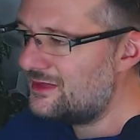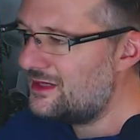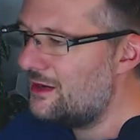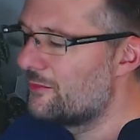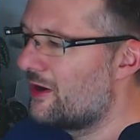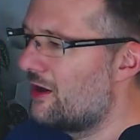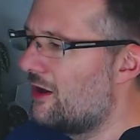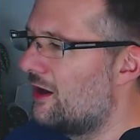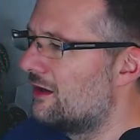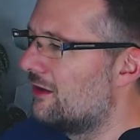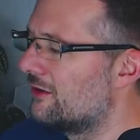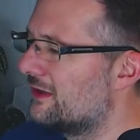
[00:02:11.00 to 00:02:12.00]
But I
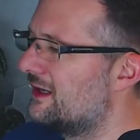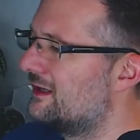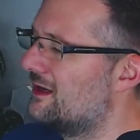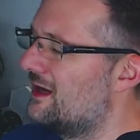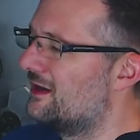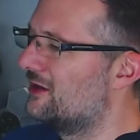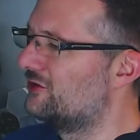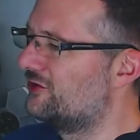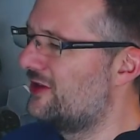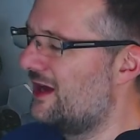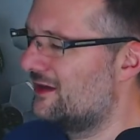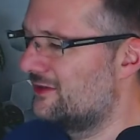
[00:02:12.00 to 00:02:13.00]
log in and I
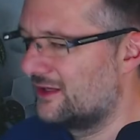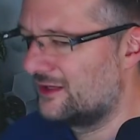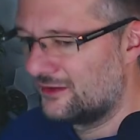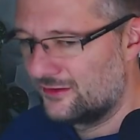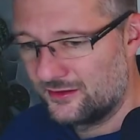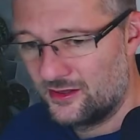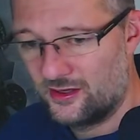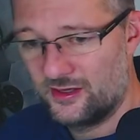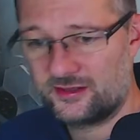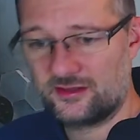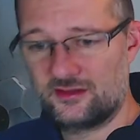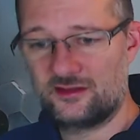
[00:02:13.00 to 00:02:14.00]
check things
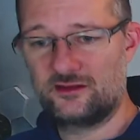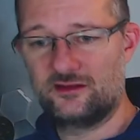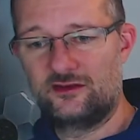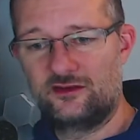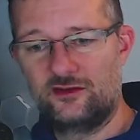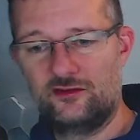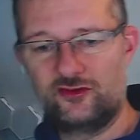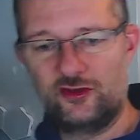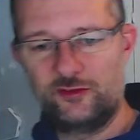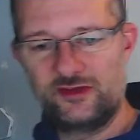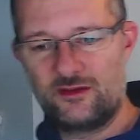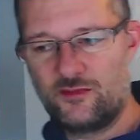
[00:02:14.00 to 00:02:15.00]
like YouTube.
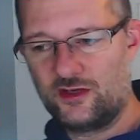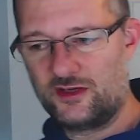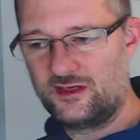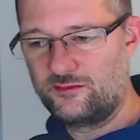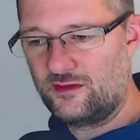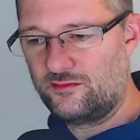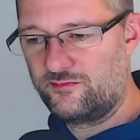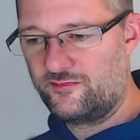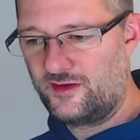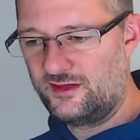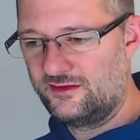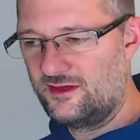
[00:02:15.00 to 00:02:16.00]
Is that mic in my
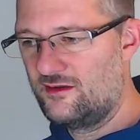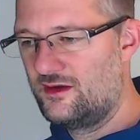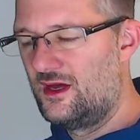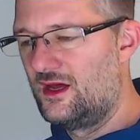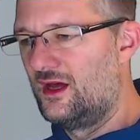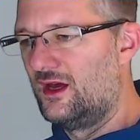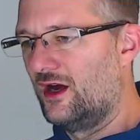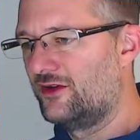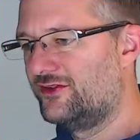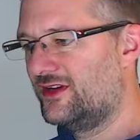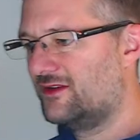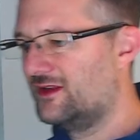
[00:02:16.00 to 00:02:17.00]
face now? I
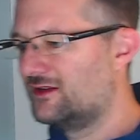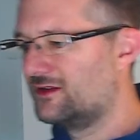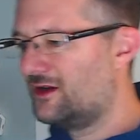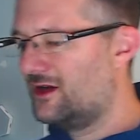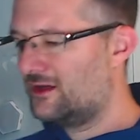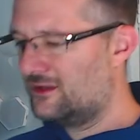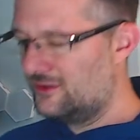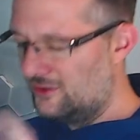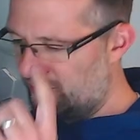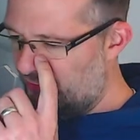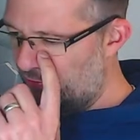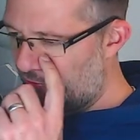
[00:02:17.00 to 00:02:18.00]
check things like
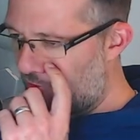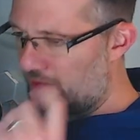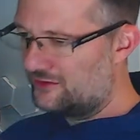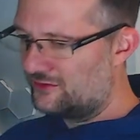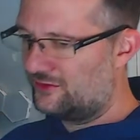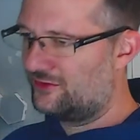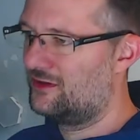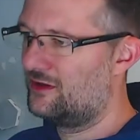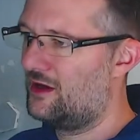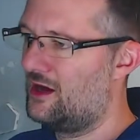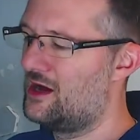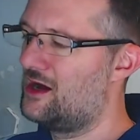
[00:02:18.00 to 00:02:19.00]
YouTube comments,
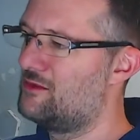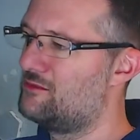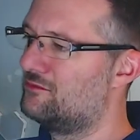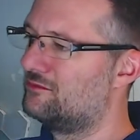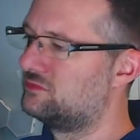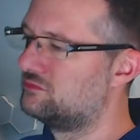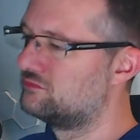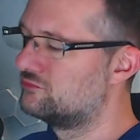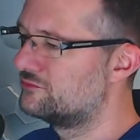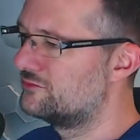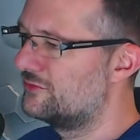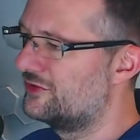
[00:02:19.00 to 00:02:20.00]

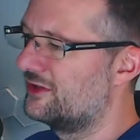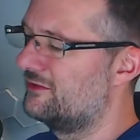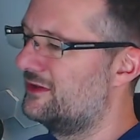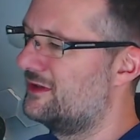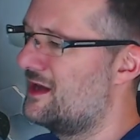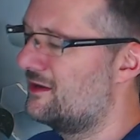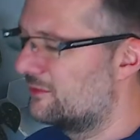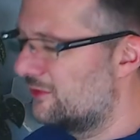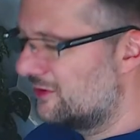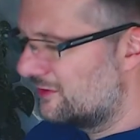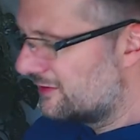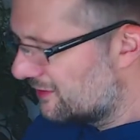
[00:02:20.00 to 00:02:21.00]
ServiceNow
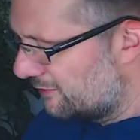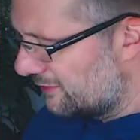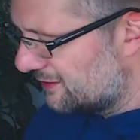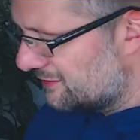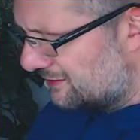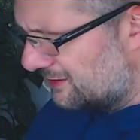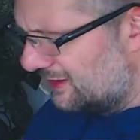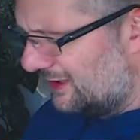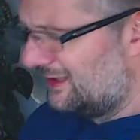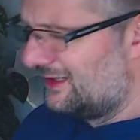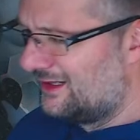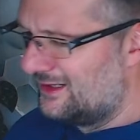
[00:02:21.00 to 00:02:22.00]
community comments,
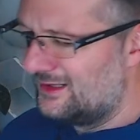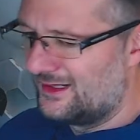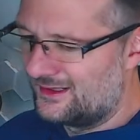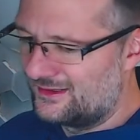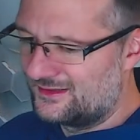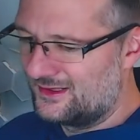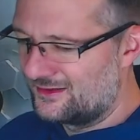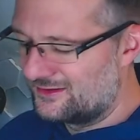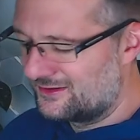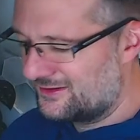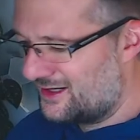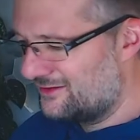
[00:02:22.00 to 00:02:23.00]
LinkedIn and
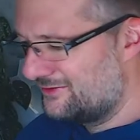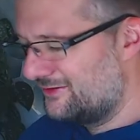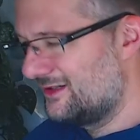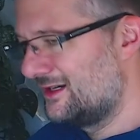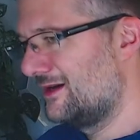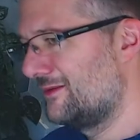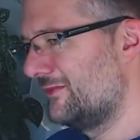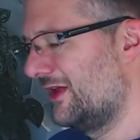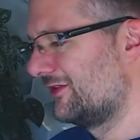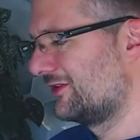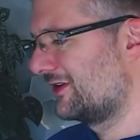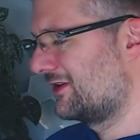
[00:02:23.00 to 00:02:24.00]
stuff. And
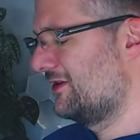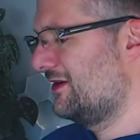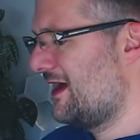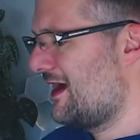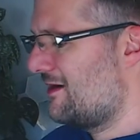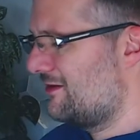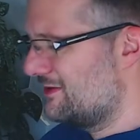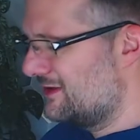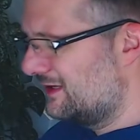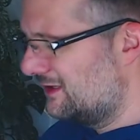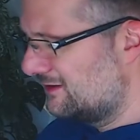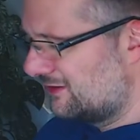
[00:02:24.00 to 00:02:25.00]
there's a guy out, I
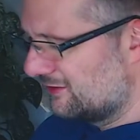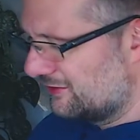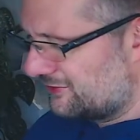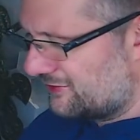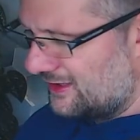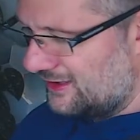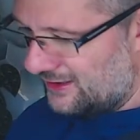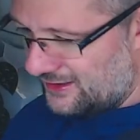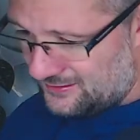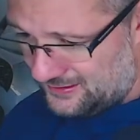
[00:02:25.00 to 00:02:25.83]
think he's in Australia.